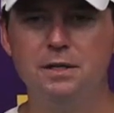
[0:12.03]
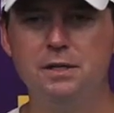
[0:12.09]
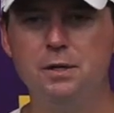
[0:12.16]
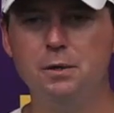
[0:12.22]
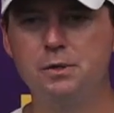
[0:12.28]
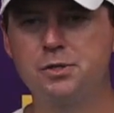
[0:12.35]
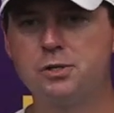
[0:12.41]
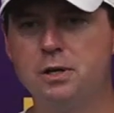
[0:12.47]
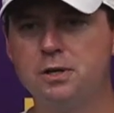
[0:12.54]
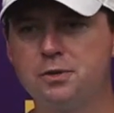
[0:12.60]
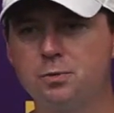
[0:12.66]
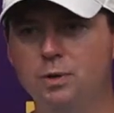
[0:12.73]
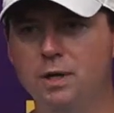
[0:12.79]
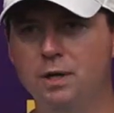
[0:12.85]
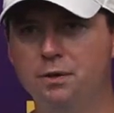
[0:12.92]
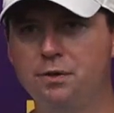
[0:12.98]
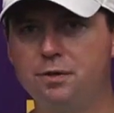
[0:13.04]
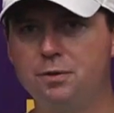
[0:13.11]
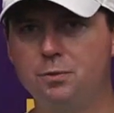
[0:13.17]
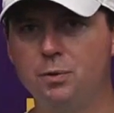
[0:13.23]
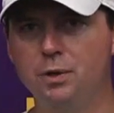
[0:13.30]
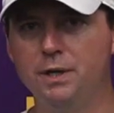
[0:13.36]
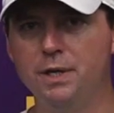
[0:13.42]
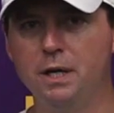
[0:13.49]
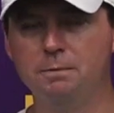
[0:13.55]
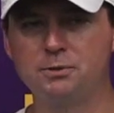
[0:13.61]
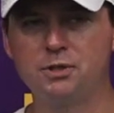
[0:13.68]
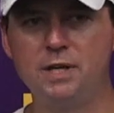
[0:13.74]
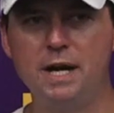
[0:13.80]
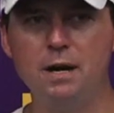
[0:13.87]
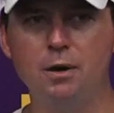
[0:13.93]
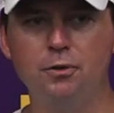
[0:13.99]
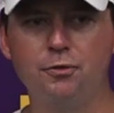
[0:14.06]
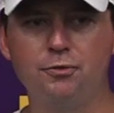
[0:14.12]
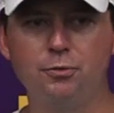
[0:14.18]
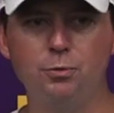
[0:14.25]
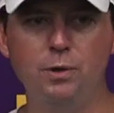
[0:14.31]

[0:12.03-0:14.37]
You know, it starts with really upstairs